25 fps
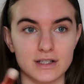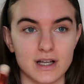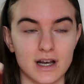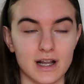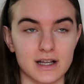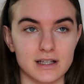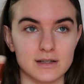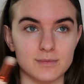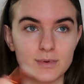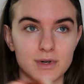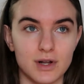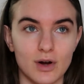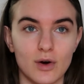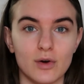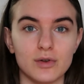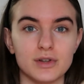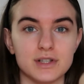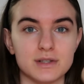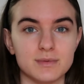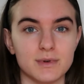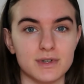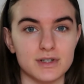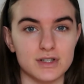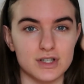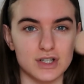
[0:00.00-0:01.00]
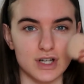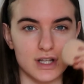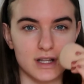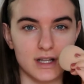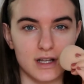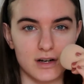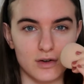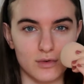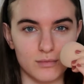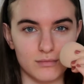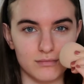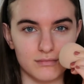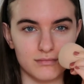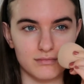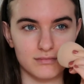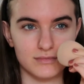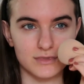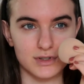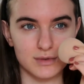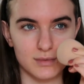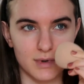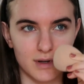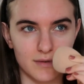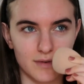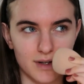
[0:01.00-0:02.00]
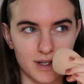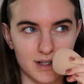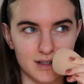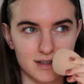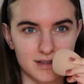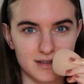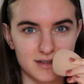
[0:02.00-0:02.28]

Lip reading: I like to put it on the sponge and then on to my face.